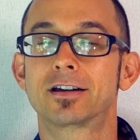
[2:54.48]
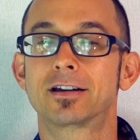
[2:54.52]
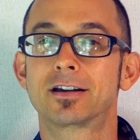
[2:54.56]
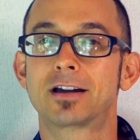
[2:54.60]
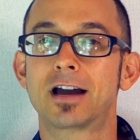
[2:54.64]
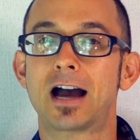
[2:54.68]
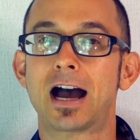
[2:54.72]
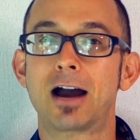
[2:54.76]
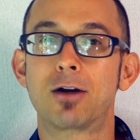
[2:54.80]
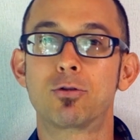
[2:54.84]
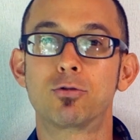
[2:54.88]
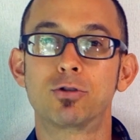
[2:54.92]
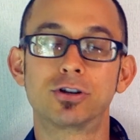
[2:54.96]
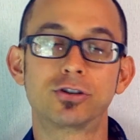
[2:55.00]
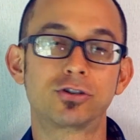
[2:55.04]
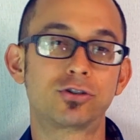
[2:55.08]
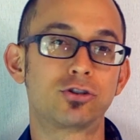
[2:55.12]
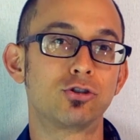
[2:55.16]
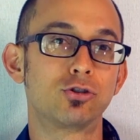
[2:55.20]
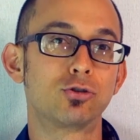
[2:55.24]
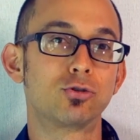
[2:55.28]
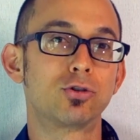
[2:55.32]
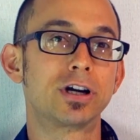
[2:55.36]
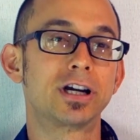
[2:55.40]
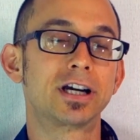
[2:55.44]
I was
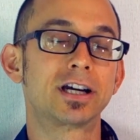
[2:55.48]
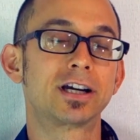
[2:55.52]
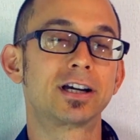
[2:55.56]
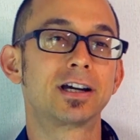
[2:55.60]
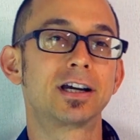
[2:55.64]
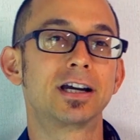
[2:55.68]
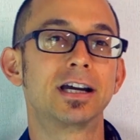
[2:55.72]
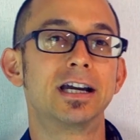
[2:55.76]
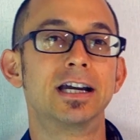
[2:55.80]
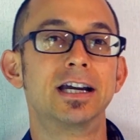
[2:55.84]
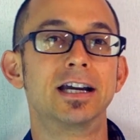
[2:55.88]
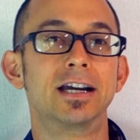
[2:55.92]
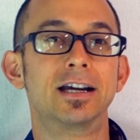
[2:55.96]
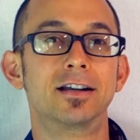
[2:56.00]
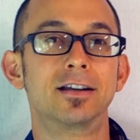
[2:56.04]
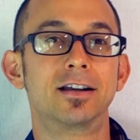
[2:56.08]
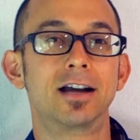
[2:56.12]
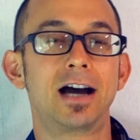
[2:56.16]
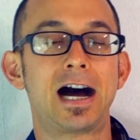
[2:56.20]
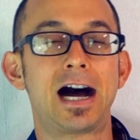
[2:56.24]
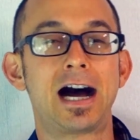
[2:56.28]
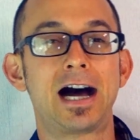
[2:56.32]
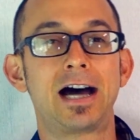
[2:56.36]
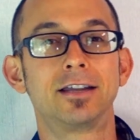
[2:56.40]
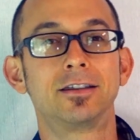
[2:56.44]

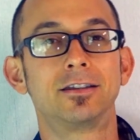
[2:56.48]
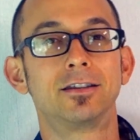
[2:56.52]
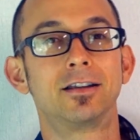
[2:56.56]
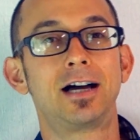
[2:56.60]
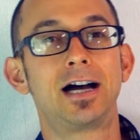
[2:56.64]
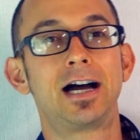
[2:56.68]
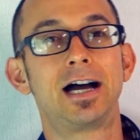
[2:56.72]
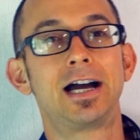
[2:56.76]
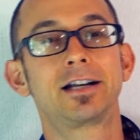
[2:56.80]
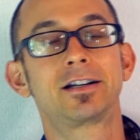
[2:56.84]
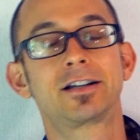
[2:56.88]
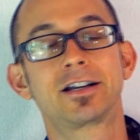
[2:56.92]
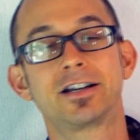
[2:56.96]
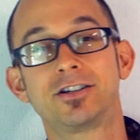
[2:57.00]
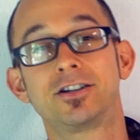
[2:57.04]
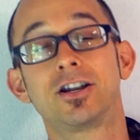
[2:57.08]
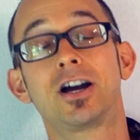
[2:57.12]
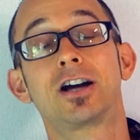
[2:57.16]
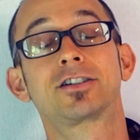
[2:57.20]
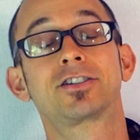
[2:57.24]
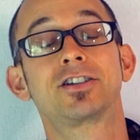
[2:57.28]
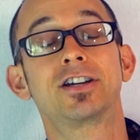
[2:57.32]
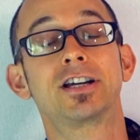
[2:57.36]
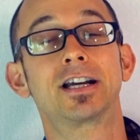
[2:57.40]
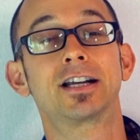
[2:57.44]

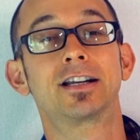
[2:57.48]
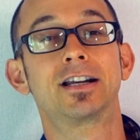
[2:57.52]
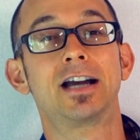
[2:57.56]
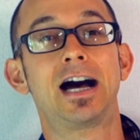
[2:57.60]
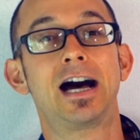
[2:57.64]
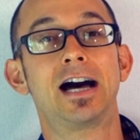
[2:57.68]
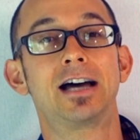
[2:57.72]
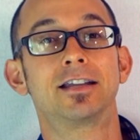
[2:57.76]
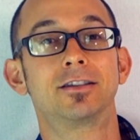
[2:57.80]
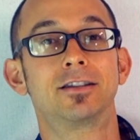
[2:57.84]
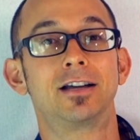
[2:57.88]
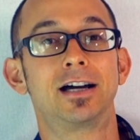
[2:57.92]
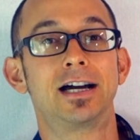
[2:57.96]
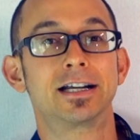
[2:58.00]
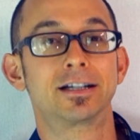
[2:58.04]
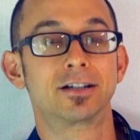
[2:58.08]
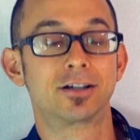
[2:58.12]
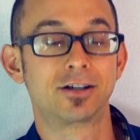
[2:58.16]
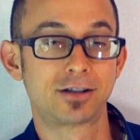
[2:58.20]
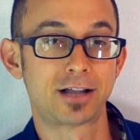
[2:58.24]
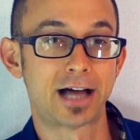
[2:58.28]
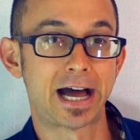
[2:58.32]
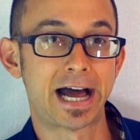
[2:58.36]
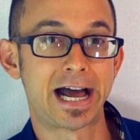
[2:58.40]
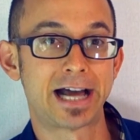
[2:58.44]
conducting an online
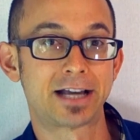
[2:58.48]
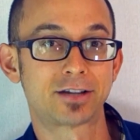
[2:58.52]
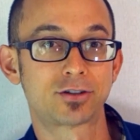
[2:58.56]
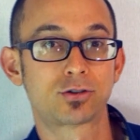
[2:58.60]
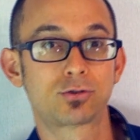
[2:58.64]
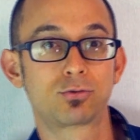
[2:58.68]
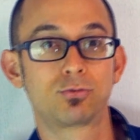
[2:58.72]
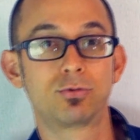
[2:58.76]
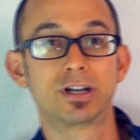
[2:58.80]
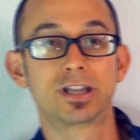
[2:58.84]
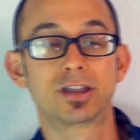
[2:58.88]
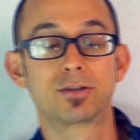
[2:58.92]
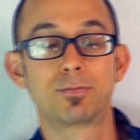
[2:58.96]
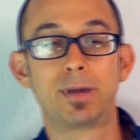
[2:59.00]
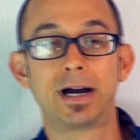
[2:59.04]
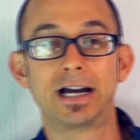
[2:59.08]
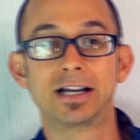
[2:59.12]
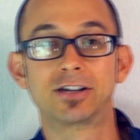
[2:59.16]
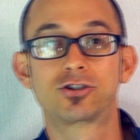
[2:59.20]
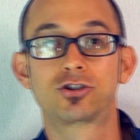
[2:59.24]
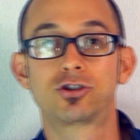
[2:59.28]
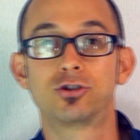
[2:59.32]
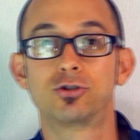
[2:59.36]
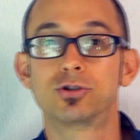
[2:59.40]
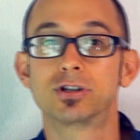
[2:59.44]
class with my
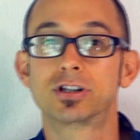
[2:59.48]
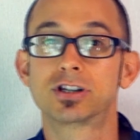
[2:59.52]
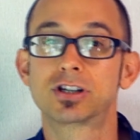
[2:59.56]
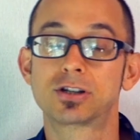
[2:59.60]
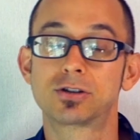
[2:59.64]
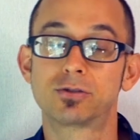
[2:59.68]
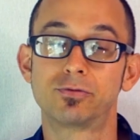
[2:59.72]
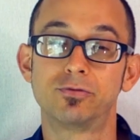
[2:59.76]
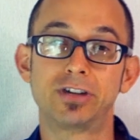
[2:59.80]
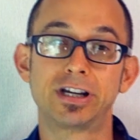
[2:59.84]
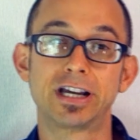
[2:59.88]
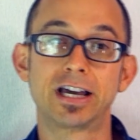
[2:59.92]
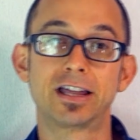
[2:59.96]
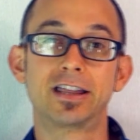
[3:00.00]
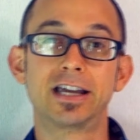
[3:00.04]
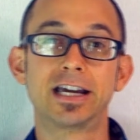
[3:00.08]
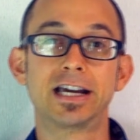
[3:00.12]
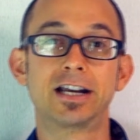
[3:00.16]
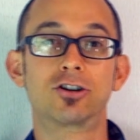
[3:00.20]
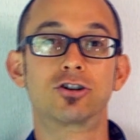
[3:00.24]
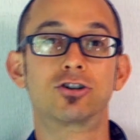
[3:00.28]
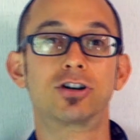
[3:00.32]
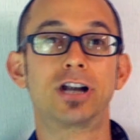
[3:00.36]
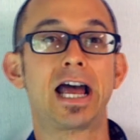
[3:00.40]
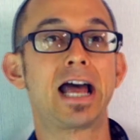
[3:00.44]
students via the
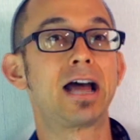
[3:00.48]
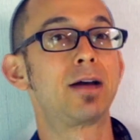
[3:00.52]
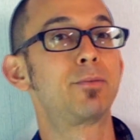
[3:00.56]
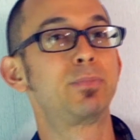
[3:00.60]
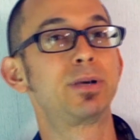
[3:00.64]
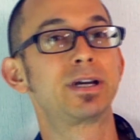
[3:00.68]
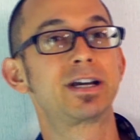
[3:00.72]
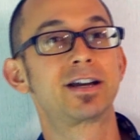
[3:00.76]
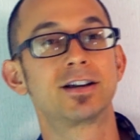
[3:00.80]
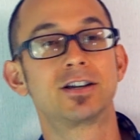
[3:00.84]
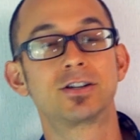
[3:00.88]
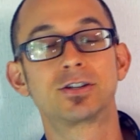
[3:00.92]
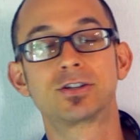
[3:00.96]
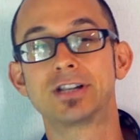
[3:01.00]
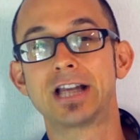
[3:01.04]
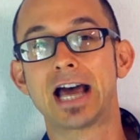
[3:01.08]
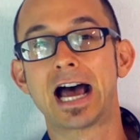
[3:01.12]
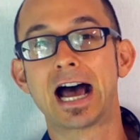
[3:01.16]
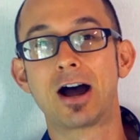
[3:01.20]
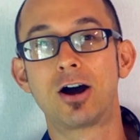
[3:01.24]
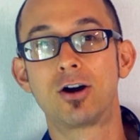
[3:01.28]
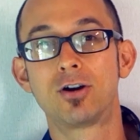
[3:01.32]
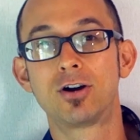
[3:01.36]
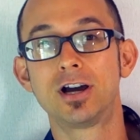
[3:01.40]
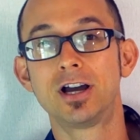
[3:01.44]
internet, because
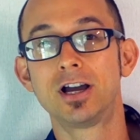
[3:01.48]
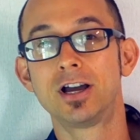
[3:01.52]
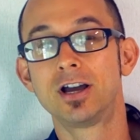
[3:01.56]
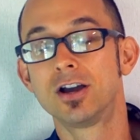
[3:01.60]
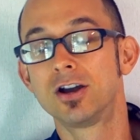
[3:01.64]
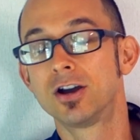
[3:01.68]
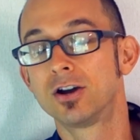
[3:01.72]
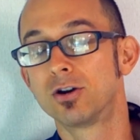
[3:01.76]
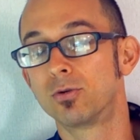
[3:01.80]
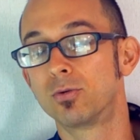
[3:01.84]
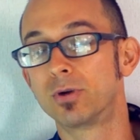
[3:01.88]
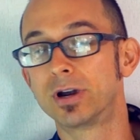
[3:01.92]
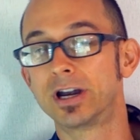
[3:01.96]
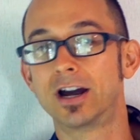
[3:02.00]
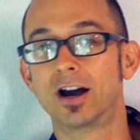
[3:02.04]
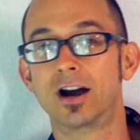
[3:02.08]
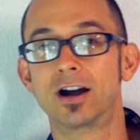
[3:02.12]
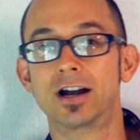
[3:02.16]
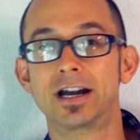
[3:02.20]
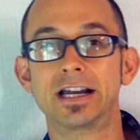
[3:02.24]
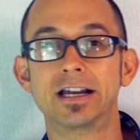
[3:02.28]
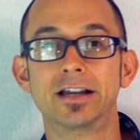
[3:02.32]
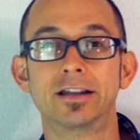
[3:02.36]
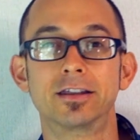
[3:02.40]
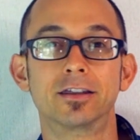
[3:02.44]
now we are
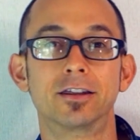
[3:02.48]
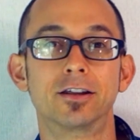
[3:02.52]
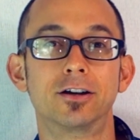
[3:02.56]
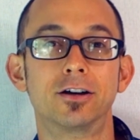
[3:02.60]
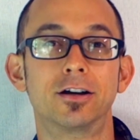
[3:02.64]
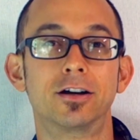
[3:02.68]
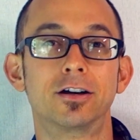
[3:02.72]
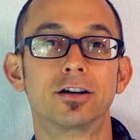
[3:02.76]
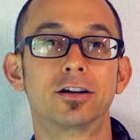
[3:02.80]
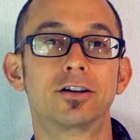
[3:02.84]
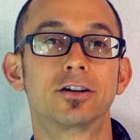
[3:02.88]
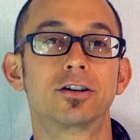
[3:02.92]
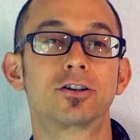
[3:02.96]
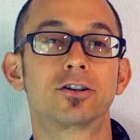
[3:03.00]
in the